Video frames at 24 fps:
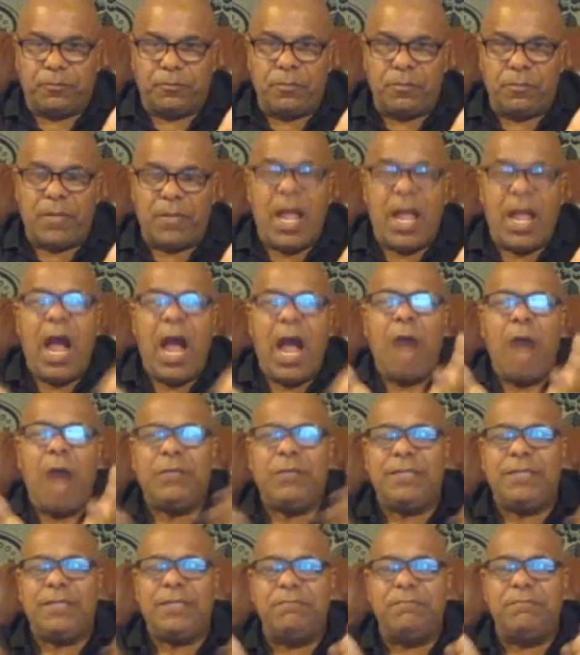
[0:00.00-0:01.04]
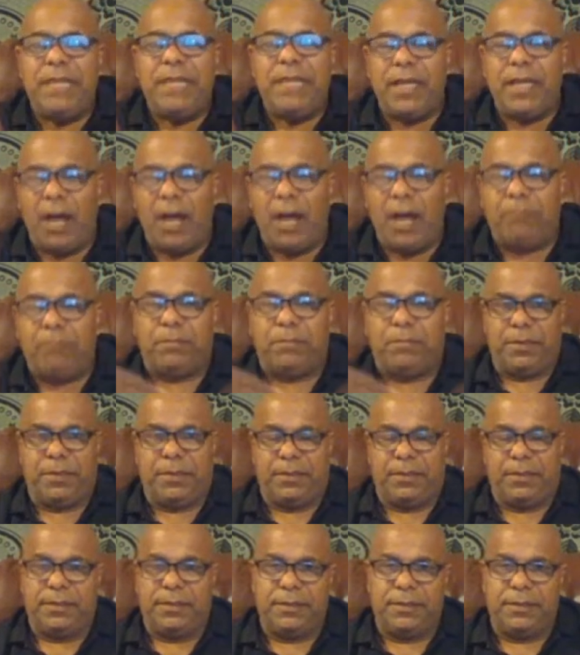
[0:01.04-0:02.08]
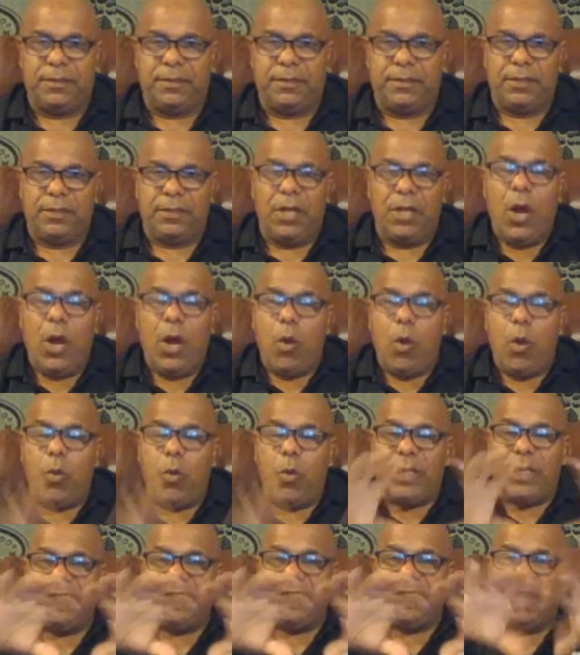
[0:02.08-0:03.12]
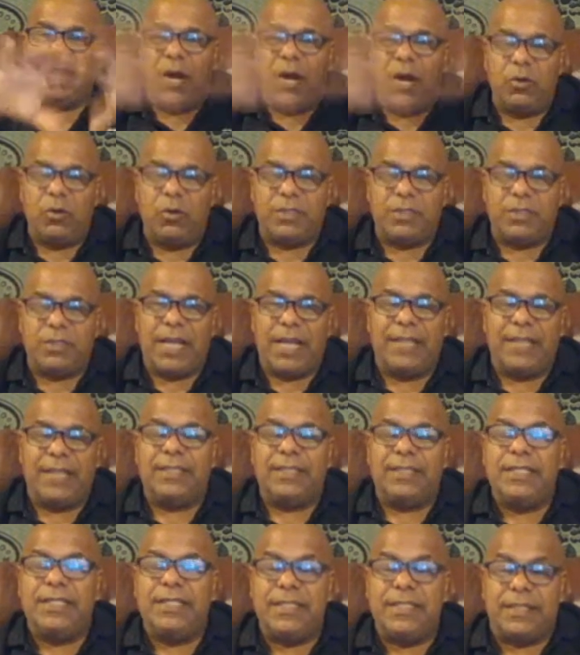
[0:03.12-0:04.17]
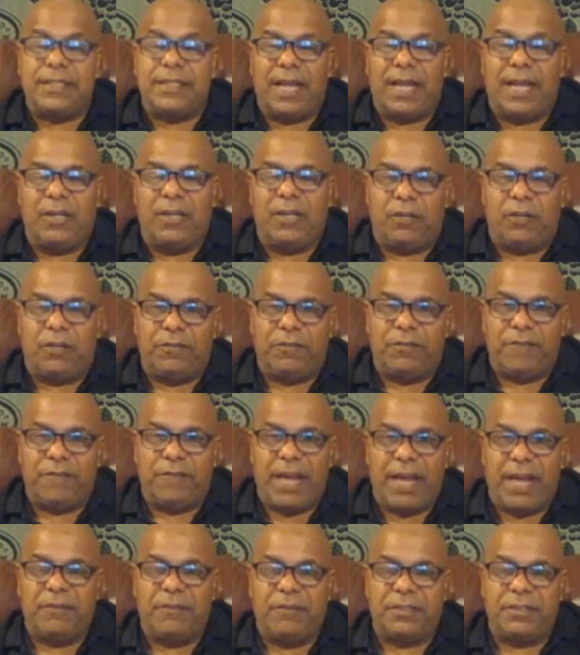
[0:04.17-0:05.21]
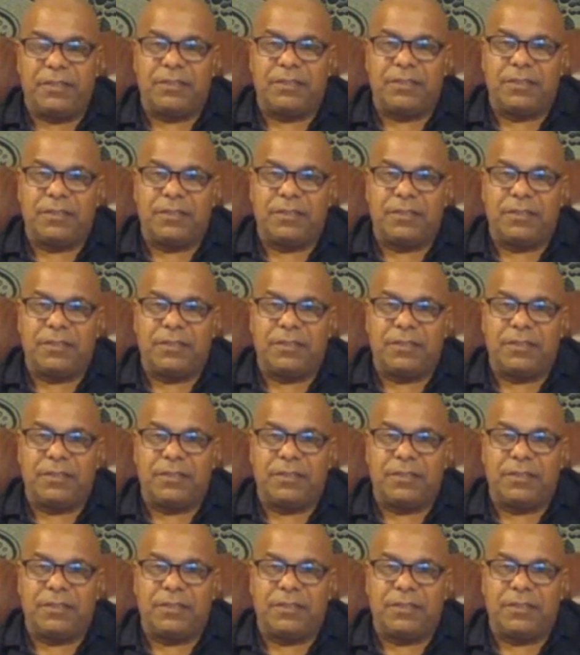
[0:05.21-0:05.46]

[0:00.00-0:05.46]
How is it made up? What is the outside and inside of a virus?